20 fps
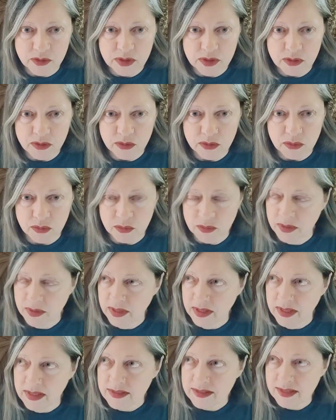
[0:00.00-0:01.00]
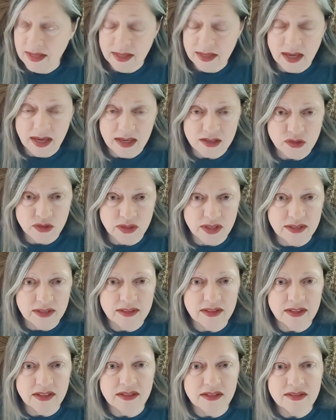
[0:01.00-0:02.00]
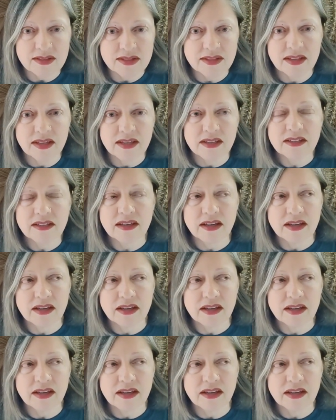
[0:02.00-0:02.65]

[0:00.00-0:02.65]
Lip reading: you take action on things, that